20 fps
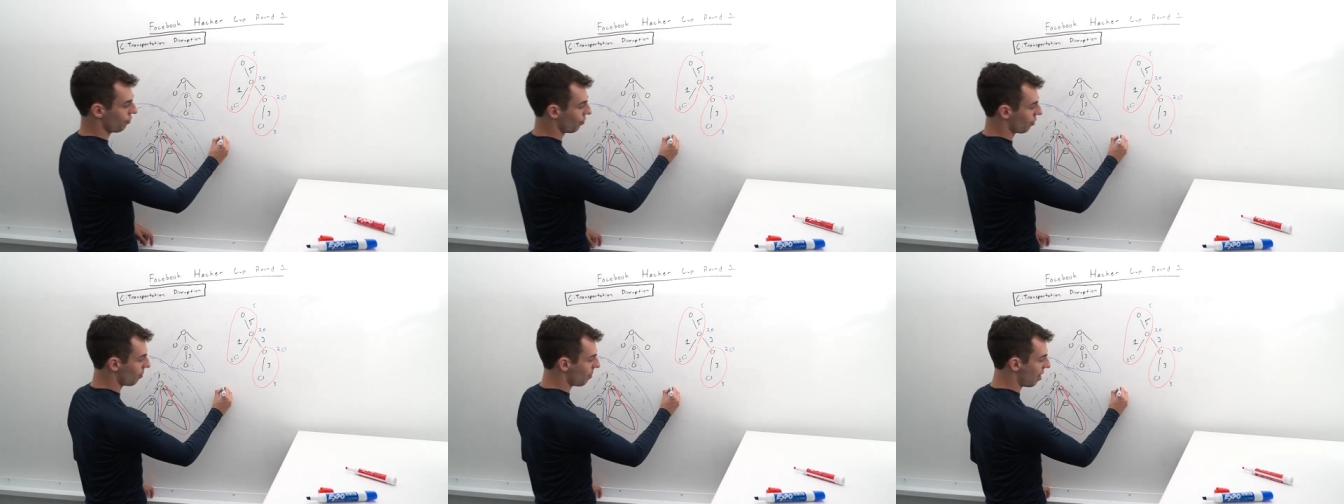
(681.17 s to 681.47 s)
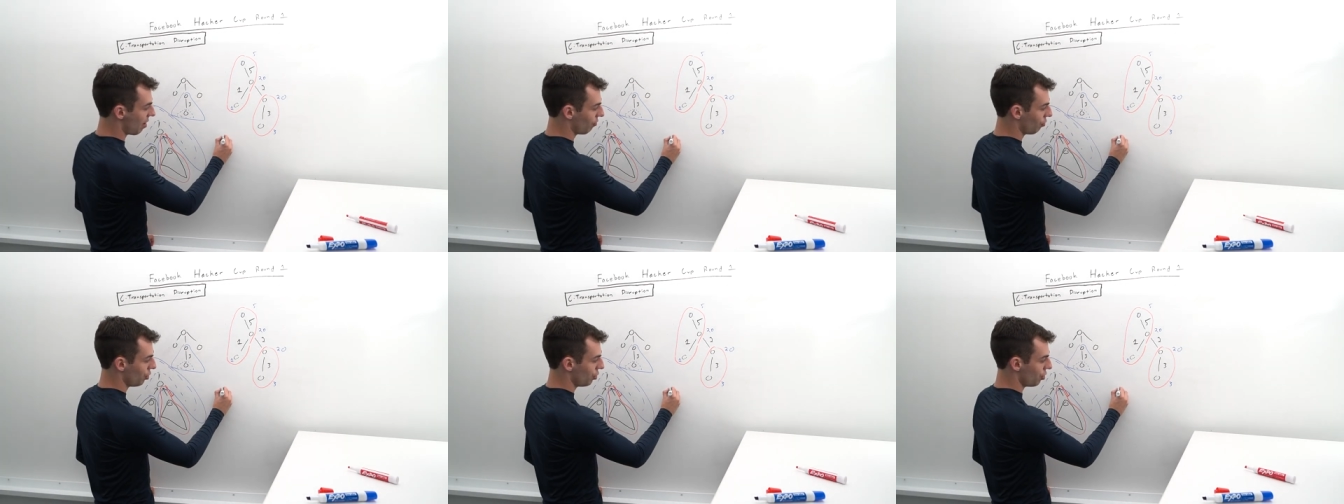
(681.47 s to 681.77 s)
from
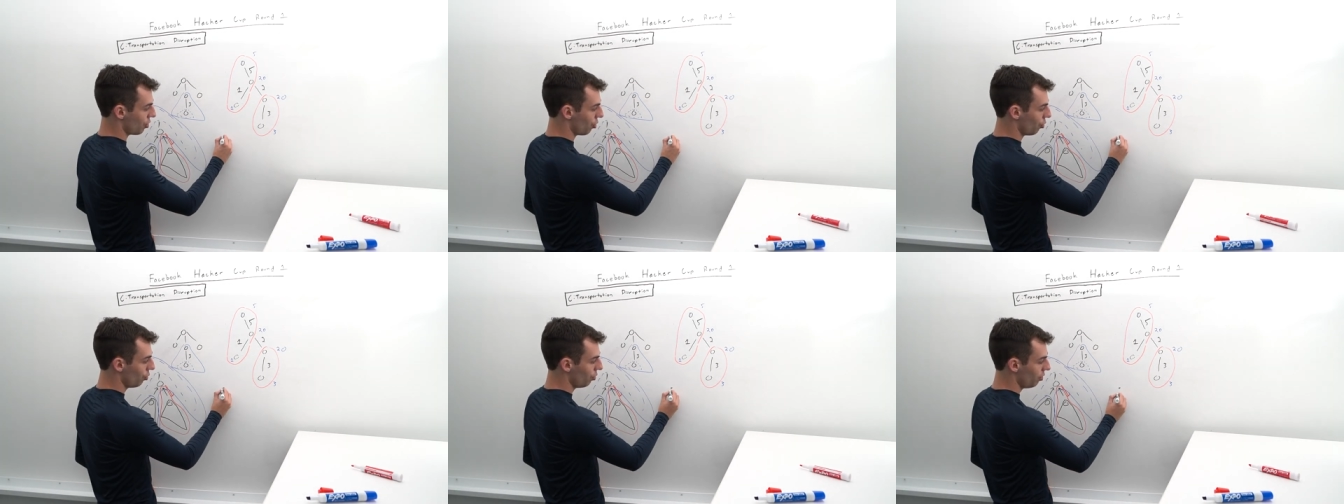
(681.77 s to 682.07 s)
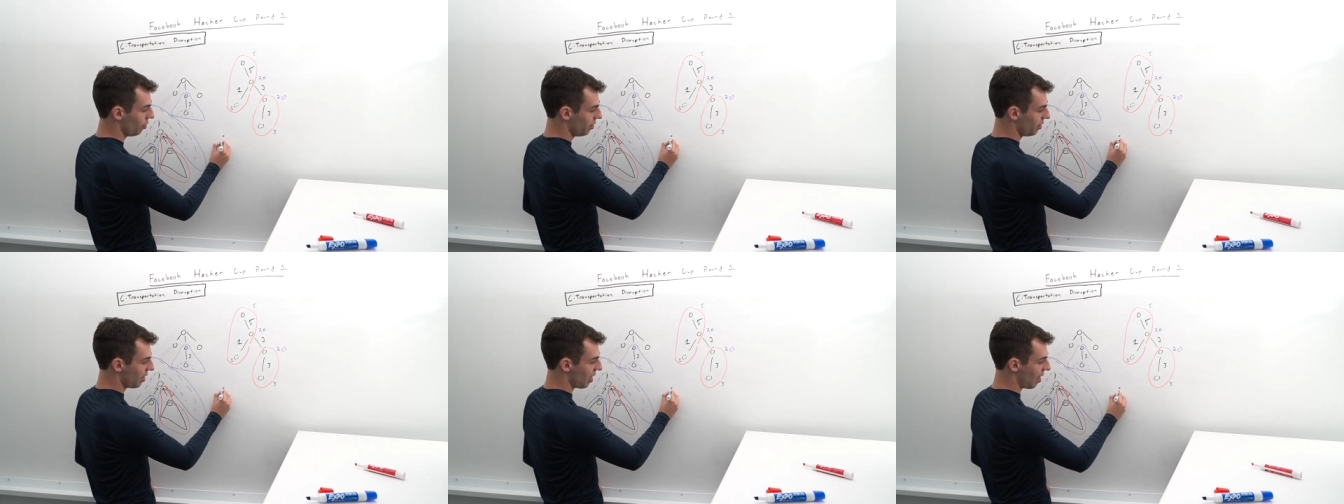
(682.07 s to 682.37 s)
every
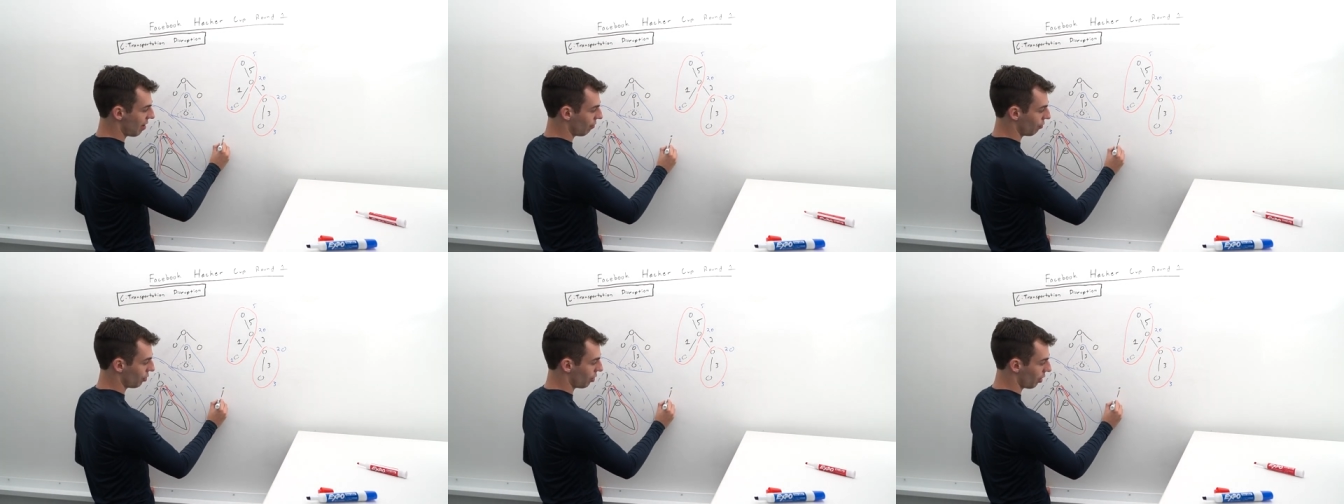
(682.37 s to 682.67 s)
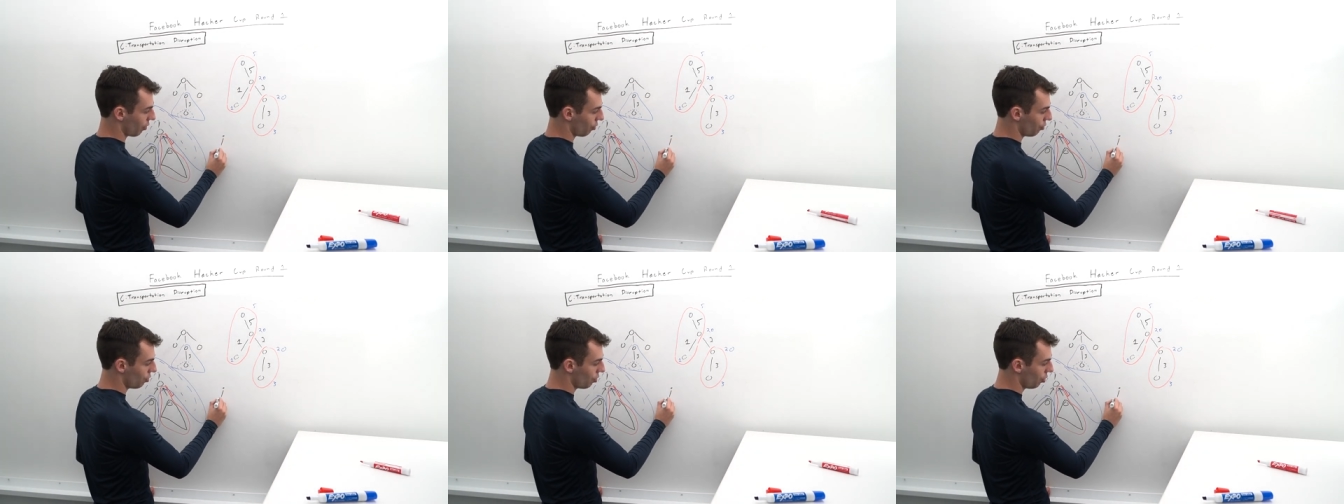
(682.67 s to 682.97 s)
node to every
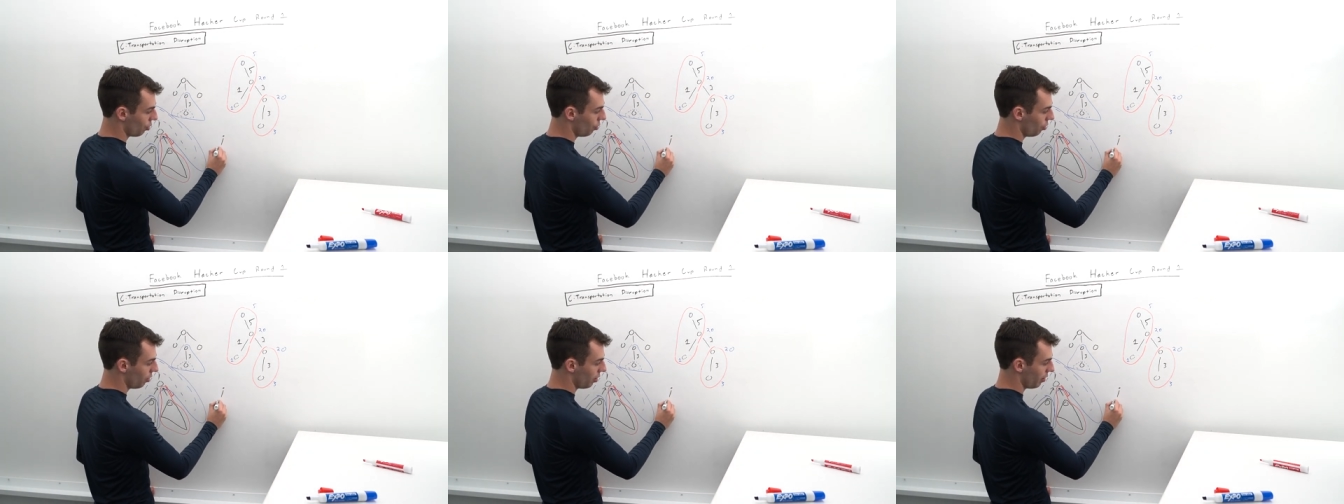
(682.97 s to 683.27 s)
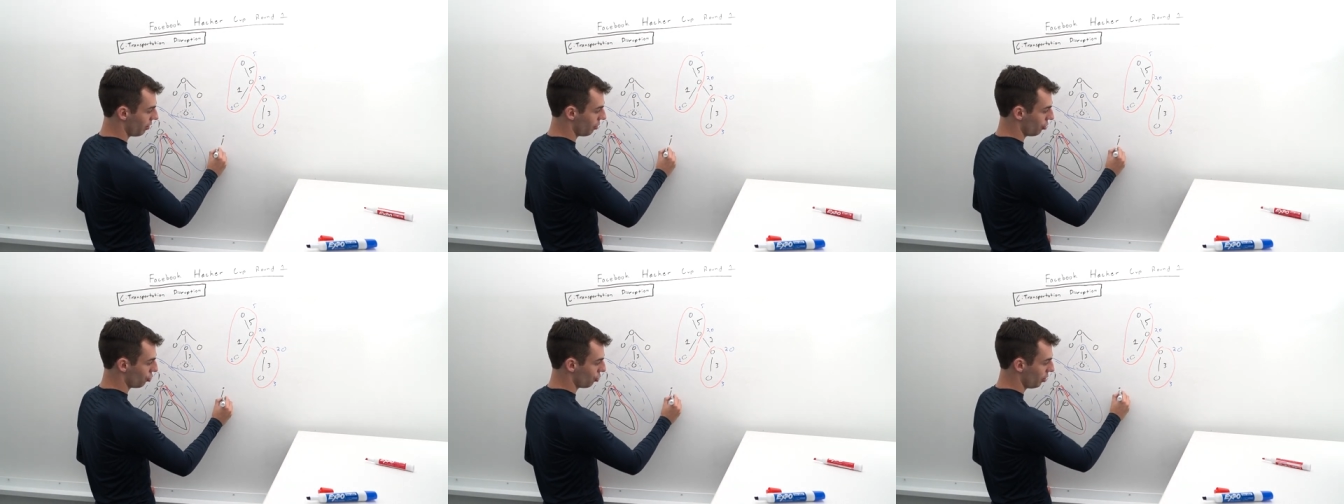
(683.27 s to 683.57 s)
other node
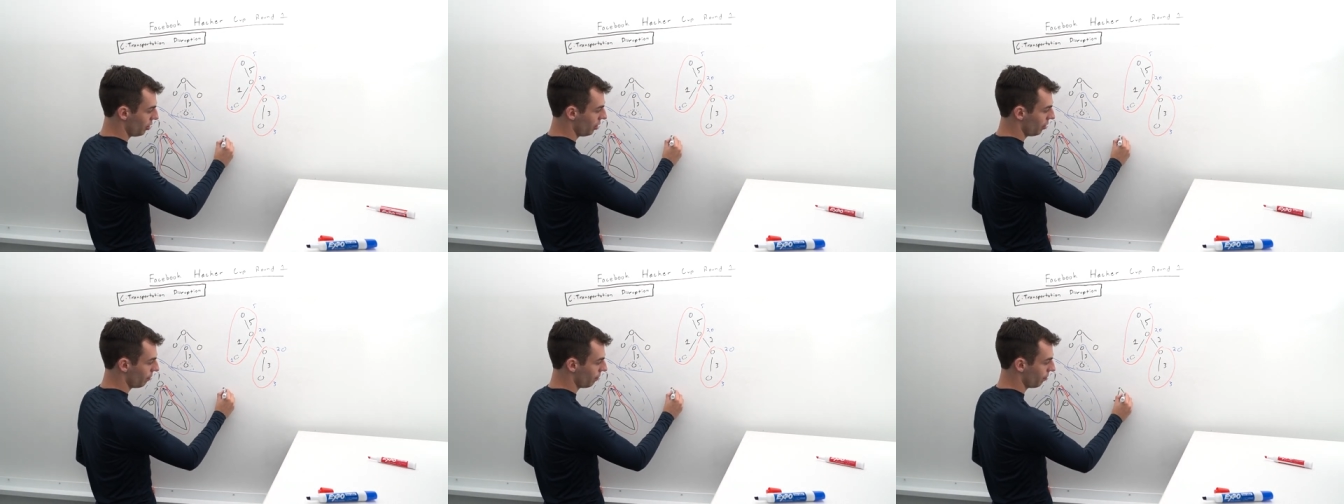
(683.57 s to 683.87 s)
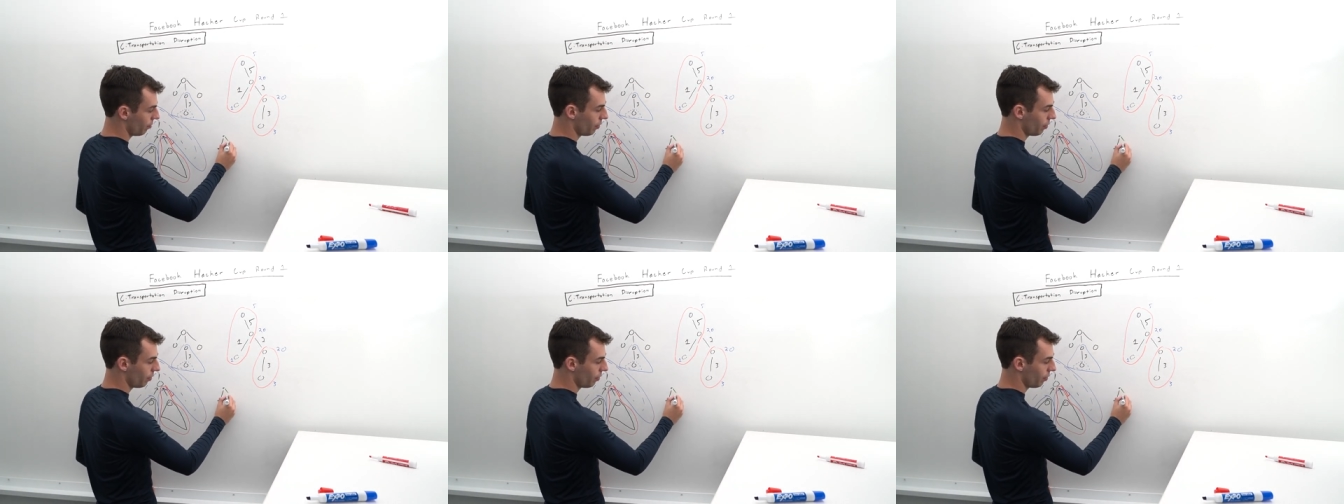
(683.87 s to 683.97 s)
in the tree.